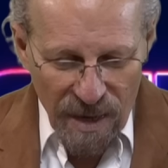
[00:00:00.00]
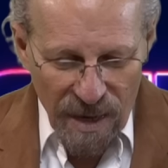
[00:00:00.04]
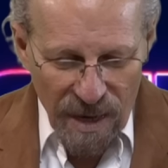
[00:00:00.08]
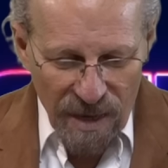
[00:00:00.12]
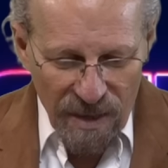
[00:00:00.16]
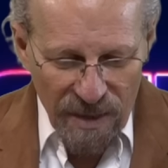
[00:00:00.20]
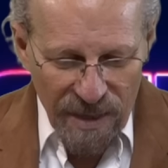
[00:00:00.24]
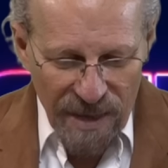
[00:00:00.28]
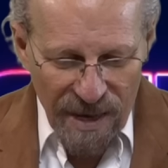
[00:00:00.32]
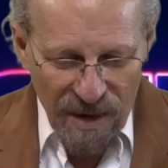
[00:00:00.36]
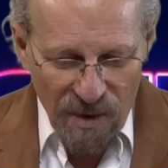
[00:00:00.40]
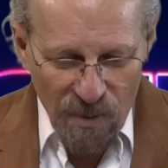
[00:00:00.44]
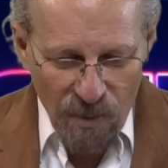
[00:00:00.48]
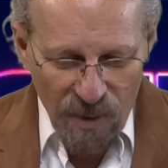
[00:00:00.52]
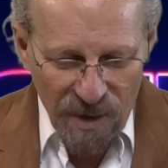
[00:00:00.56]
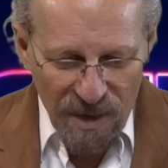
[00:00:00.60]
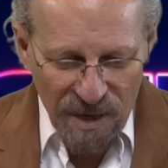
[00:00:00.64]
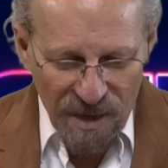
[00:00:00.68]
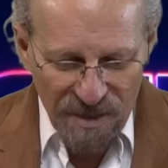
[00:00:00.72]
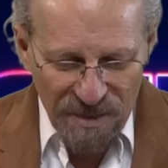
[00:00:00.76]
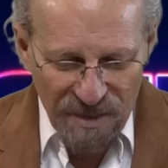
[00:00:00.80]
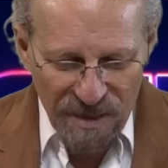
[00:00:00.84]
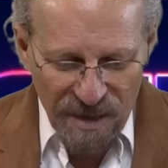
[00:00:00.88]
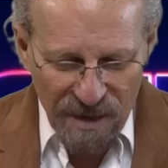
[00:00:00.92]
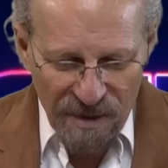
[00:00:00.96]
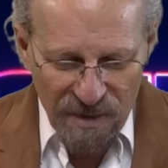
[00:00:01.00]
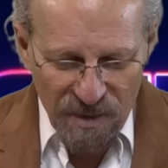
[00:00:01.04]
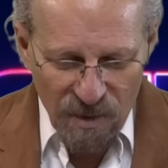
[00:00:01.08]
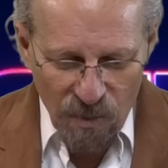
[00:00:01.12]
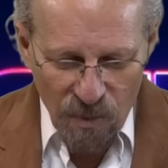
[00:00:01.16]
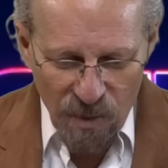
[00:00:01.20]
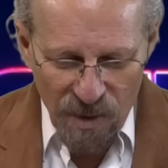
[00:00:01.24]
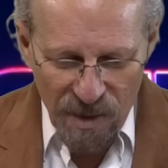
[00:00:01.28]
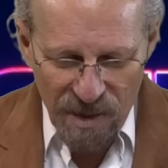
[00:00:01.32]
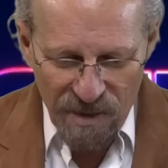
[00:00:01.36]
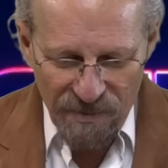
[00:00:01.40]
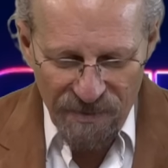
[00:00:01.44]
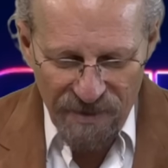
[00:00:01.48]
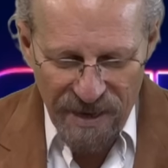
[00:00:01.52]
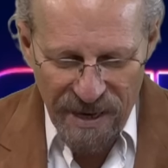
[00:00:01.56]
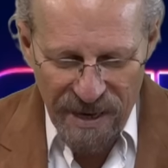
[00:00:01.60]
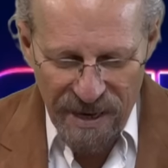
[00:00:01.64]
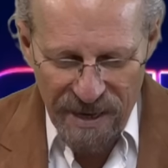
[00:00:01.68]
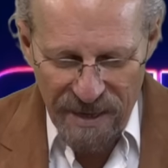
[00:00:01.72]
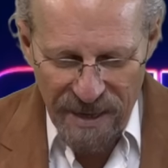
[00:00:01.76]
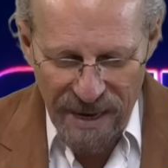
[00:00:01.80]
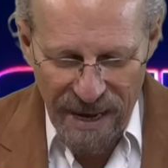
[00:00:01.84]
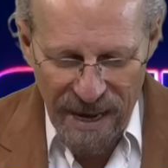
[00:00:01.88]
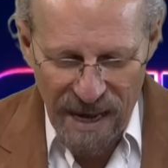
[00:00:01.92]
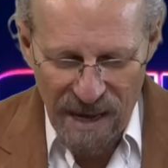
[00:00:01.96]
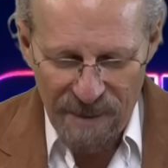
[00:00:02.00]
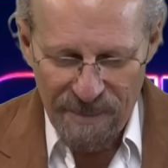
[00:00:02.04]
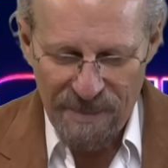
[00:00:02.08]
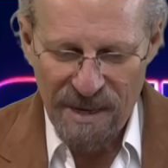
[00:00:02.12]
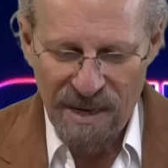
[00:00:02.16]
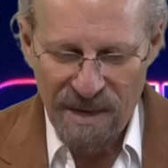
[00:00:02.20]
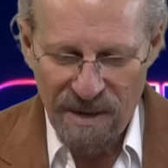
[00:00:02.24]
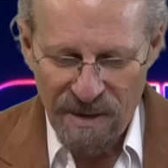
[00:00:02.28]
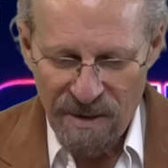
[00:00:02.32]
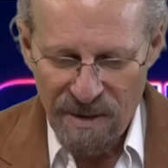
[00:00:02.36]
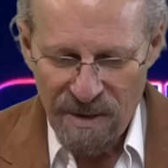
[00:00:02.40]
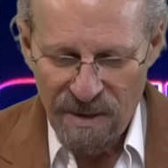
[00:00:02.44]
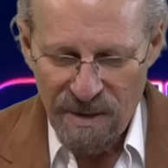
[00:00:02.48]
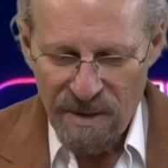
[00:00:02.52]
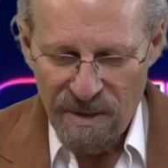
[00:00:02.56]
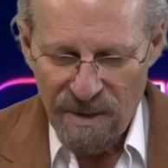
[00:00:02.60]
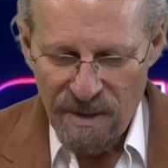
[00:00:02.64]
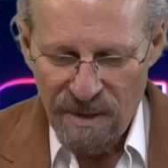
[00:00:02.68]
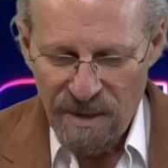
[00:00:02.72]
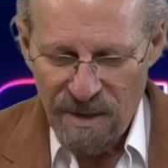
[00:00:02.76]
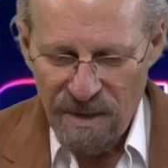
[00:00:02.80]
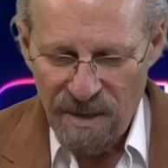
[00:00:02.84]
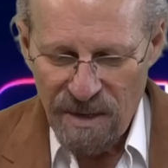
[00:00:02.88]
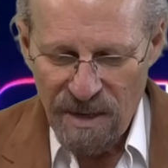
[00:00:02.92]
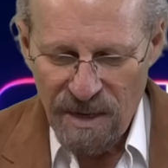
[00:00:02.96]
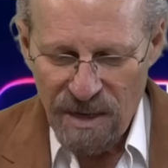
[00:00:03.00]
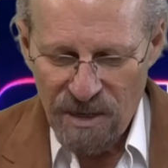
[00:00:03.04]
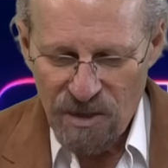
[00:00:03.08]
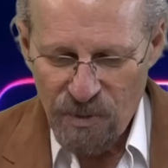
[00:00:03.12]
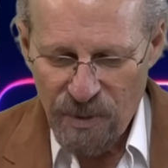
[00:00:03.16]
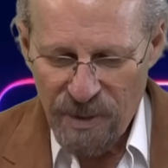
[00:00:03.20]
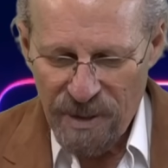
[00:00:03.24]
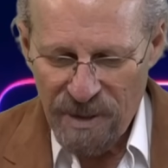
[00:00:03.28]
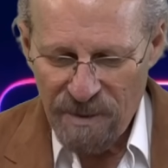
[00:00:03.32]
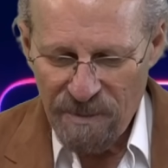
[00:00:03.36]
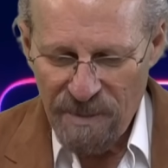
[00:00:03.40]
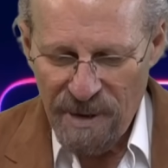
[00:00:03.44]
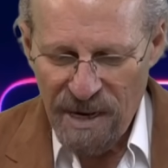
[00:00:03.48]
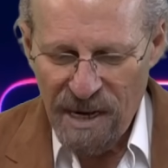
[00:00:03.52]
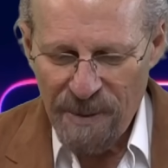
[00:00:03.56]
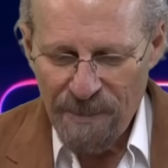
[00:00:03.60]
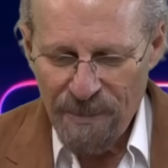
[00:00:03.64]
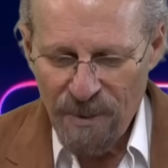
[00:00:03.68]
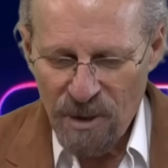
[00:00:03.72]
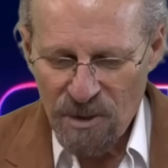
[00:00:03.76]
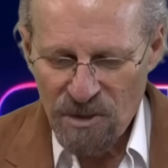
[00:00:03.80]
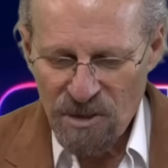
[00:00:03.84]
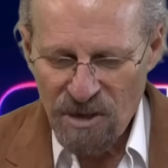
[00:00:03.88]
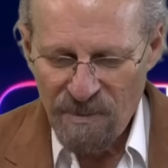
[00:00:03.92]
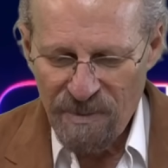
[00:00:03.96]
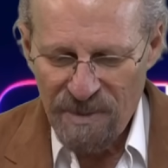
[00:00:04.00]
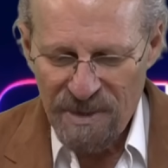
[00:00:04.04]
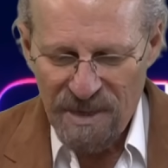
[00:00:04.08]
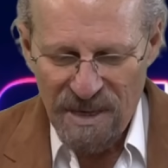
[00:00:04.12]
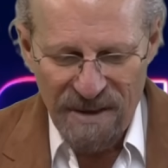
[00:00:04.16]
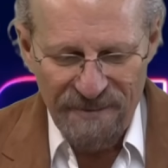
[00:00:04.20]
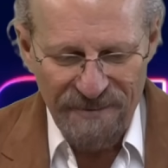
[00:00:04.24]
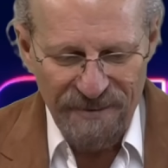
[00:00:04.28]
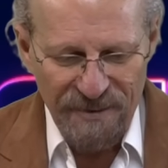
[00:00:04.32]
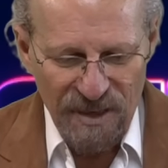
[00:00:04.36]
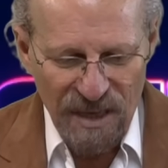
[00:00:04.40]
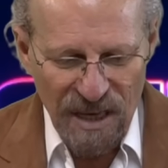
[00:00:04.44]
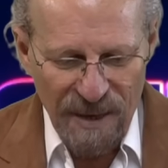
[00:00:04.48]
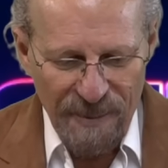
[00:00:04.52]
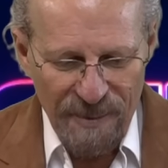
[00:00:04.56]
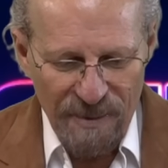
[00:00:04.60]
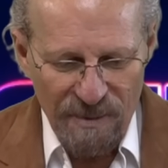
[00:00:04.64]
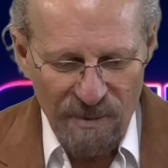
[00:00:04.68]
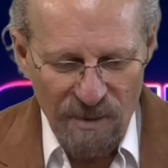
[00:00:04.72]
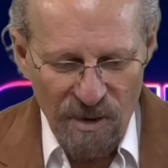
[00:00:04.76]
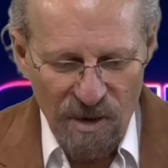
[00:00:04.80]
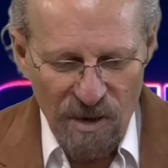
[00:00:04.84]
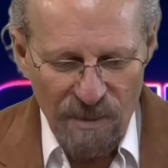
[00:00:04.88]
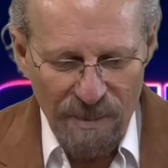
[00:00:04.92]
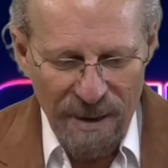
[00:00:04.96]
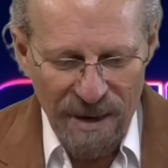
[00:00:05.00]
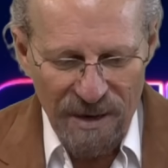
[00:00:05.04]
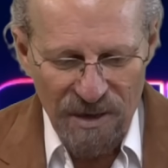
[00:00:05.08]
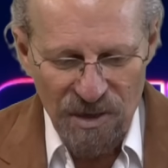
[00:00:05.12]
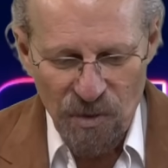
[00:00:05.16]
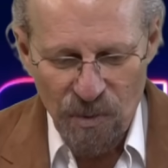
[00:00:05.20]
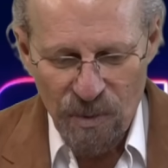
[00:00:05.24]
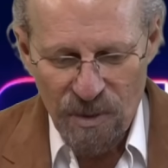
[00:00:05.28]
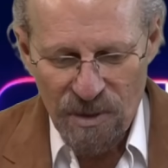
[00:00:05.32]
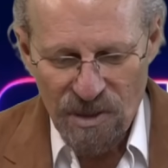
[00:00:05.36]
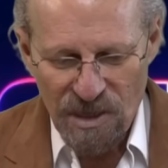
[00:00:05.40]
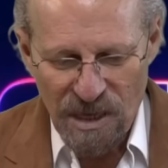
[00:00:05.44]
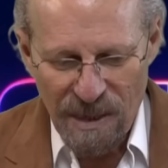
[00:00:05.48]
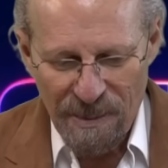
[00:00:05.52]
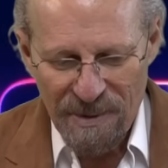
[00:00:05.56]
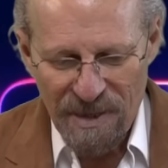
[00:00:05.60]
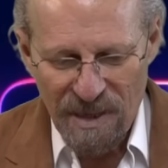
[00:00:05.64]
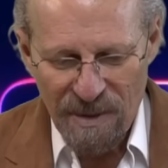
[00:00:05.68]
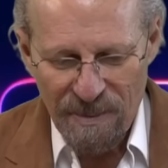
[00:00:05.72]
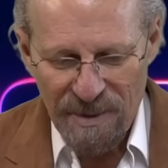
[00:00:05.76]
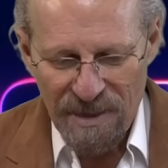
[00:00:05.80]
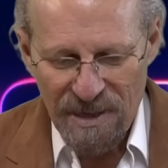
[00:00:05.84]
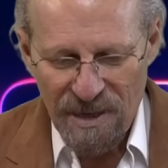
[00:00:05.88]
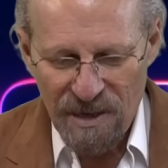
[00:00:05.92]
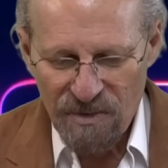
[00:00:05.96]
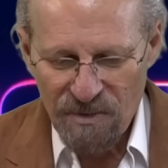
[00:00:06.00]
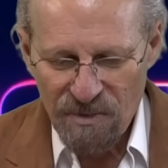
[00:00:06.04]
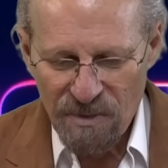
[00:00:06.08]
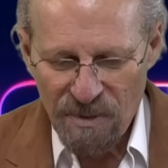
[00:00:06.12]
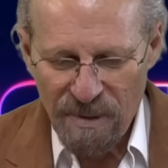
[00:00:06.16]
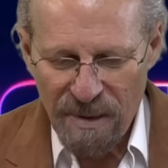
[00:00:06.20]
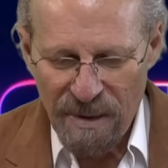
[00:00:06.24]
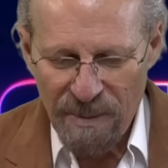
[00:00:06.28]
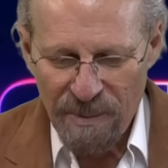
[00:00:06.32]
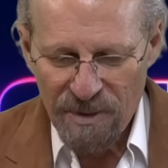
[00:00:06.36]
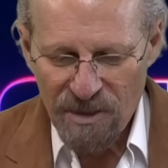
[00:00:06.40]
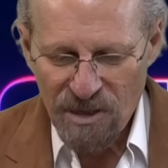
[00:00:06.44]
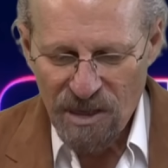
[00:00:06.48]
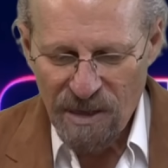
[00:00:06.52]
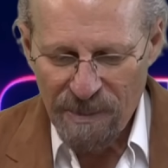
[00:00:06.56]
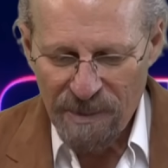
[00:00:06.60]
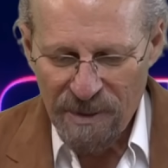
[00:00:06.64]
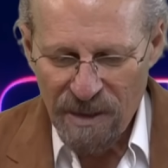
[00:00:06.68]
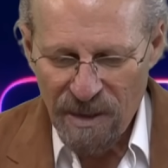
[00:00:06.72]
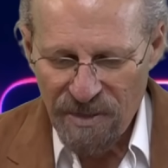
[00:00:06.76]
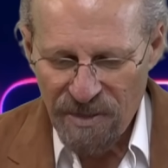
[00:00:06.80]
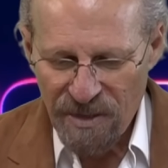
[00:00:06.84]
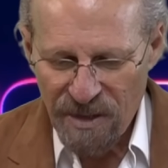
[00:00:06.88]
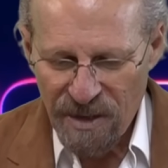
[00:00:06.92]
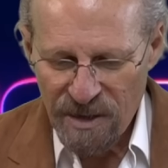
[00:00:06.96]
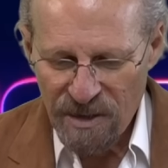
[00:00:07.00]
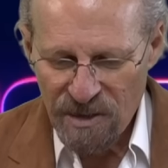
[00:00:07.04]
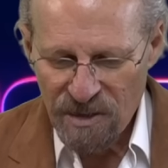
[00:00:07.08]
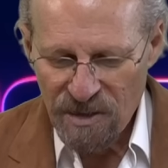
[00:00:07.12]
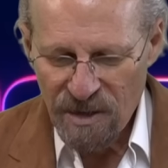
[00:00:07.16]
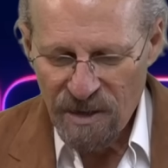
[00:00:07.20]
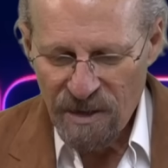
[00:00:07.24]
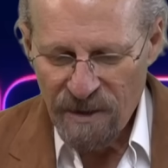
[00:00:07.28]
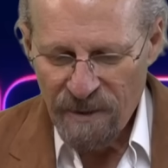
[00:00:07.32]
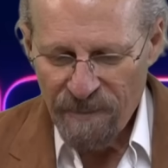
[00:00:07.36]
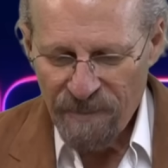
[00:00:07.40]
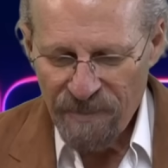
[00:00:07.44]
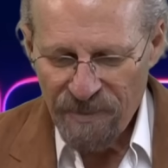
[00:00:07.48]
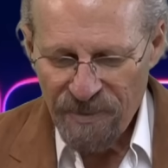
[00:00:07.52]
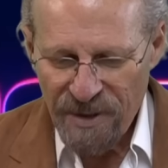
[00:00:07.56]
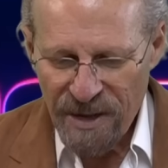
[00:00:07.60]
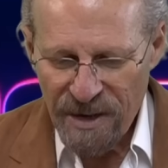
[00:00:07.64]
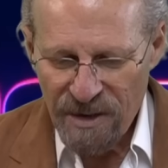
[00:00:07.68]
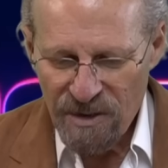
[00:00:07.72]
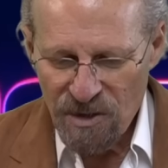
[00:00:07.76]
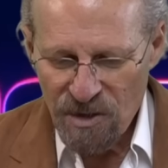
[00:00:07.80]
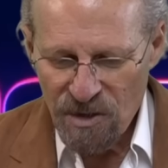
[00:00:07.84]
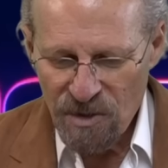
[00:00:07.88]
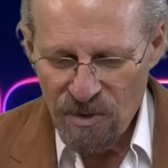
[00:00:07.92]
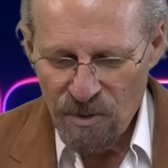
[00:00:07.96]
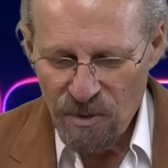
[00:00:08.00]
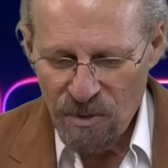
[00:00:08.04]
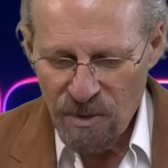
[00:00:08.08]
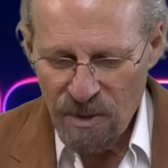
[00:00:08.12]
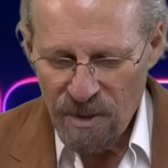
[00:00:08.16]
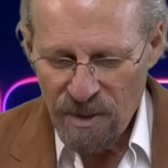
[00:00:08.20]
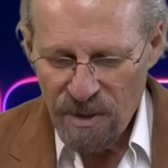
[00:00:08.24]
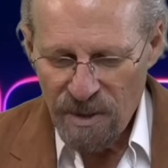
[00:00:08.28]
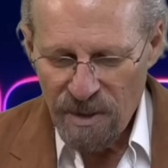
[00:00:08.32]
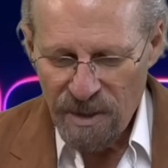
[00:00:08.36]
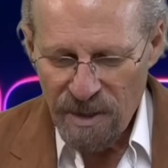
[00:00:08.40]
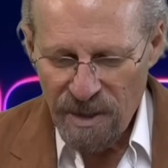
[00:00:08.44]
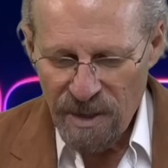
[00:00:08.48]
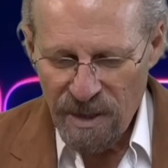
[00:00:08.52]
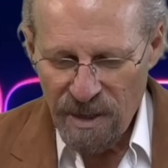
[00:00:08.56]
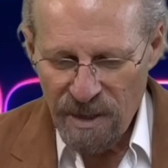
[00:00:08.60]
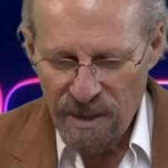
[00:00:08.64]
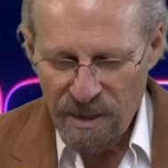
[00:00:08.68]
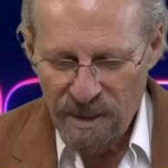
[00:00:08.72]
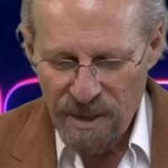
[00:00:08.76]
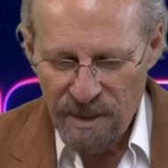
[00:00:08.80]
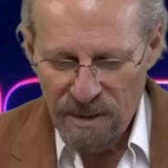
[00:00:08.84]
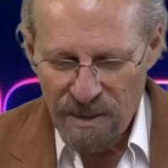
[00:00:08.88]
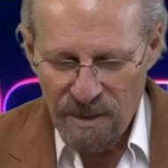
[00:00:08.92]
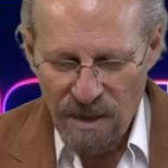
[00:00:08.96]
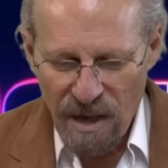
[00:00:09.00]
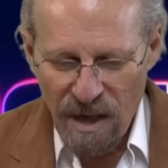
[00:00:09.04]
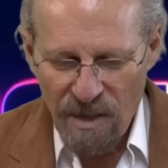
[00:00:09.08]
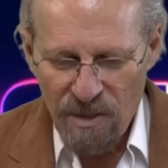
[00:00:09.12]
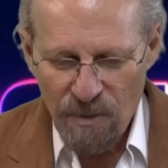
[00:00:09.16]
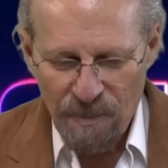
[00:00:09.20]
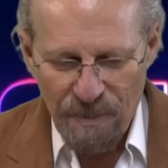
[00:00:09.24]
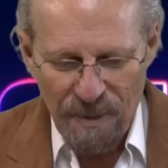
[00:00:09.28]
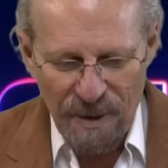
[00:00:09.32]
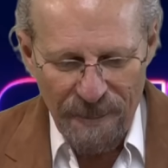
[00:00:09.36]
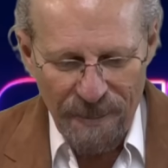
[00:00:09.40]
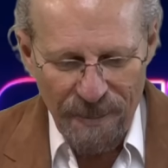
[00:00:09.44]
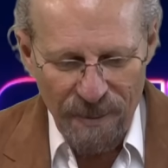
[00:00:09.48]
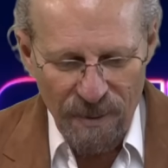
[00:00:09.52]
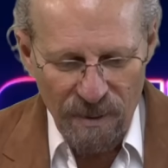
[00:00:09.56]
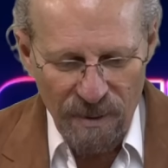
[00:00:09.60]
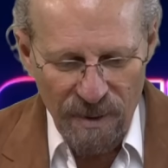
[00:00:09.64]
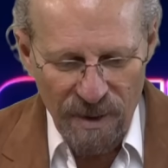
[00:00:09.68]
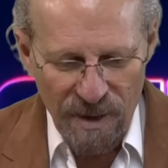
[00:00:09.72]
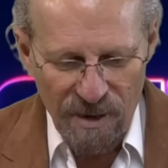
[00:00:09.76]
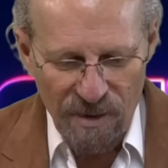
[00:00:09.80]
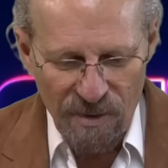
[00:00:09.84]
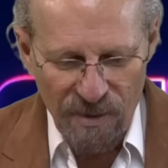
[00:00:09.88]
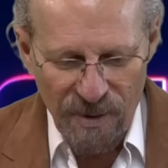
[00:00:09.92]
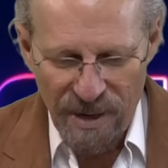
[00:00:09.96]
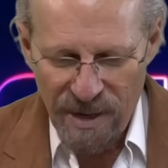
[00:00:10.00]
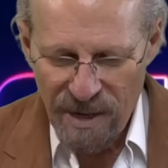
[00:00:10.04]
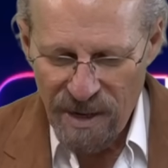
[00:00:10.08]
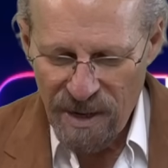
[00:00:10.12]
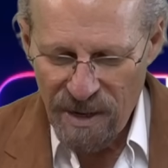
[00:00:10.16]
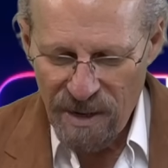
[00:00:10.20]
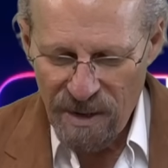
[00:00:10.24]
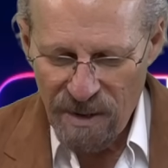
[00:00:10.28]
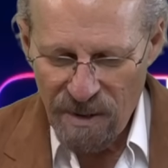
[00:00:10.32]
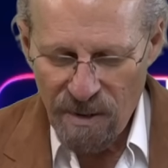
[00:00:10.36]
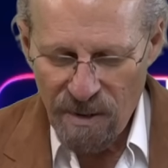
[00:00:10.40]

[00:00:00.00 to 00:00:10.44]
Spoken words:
L.A., what do you think of the work of Ken Amey? He has written many books on the Nephilim and wrote about you in some of them. He doesn't agree with some of the things that you and other people agree